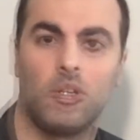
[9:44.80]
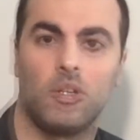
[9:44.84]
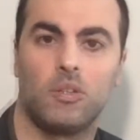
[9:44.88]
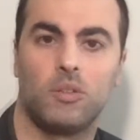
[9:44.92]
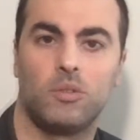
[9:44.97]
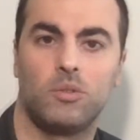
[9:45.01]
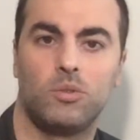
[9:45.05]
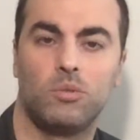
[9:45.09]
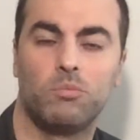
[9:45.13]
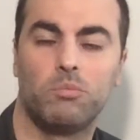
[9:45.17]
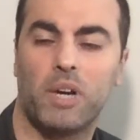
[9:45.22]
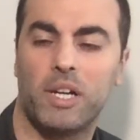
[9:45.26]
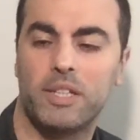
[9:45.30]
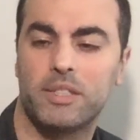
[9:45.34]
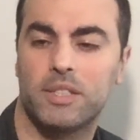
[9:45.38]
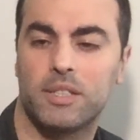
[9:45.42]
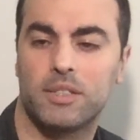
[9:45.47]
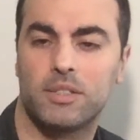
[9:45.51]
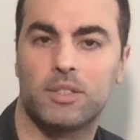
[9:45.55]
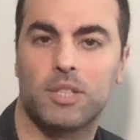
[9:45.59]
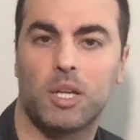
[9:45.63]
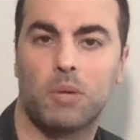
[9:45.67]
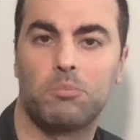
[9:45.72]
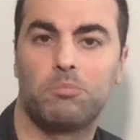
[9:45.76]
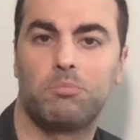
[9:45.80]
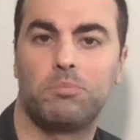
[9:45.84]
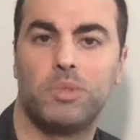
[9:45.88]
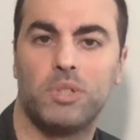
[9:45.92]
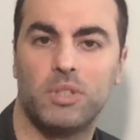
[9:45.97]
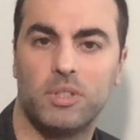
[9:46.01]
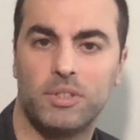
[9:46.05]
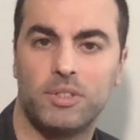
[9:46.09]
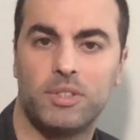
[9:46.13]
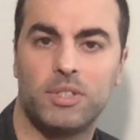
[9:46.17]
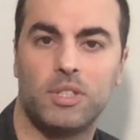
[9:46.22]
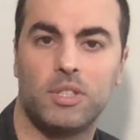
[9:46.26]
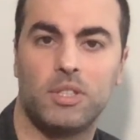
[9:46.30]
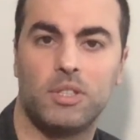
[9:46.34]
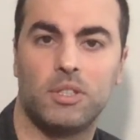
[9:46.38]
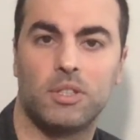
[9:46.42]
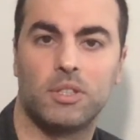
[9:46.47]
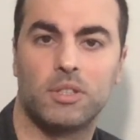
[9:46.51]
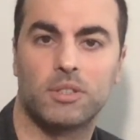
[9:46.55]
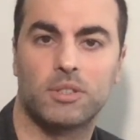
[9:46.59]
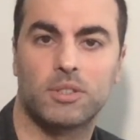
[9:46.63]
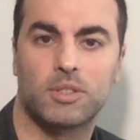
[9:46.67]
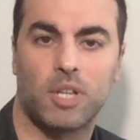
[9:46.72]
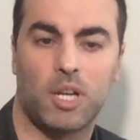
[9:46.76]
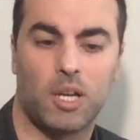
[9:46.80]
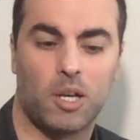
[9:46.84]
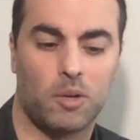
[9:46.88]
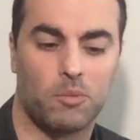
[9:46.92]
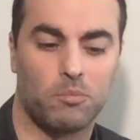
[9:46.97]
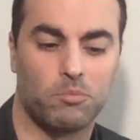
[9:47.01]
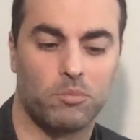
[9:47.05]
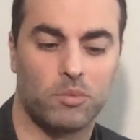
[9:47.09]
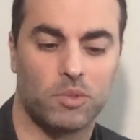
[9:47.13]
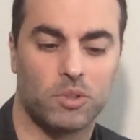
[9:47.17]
You might end up building some